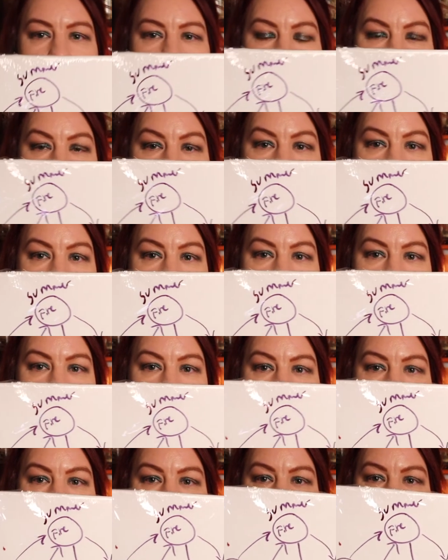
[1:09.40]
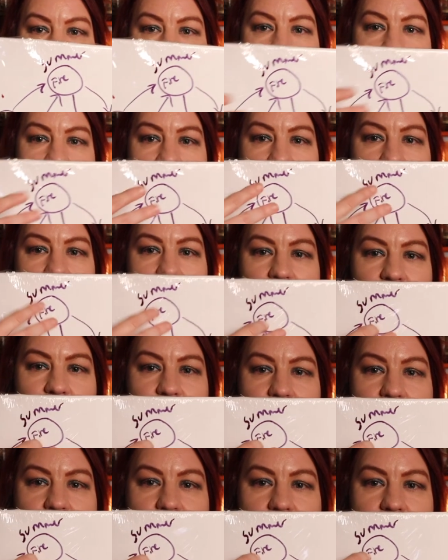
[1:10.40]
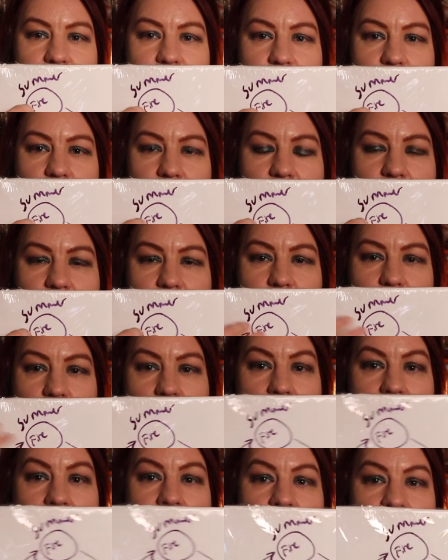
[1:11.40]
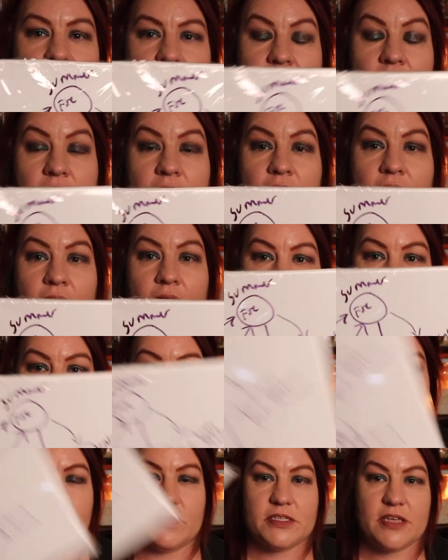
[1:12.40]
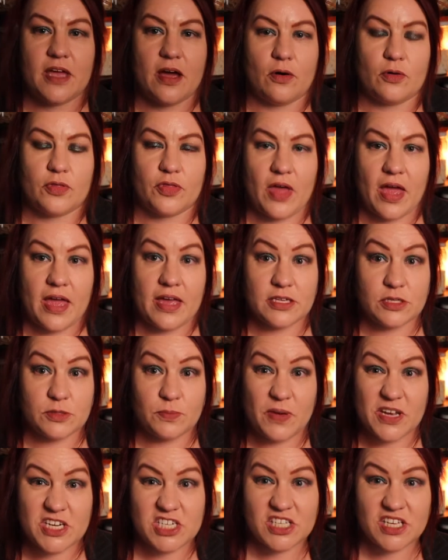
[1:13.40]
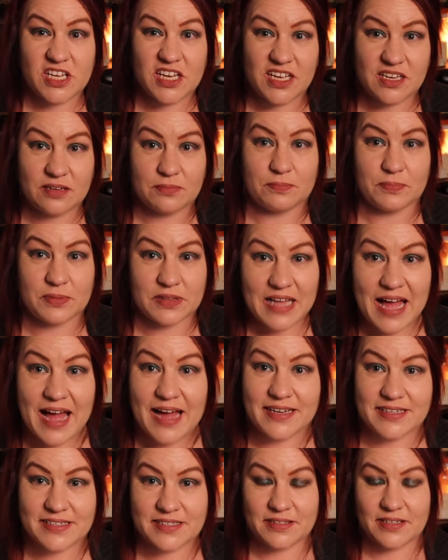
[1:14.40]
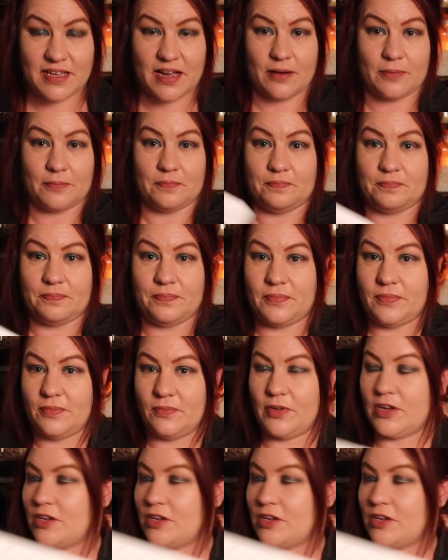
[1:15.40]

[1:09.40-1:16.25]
these two elements, how these two interact for women's health, especially in blood. Now, we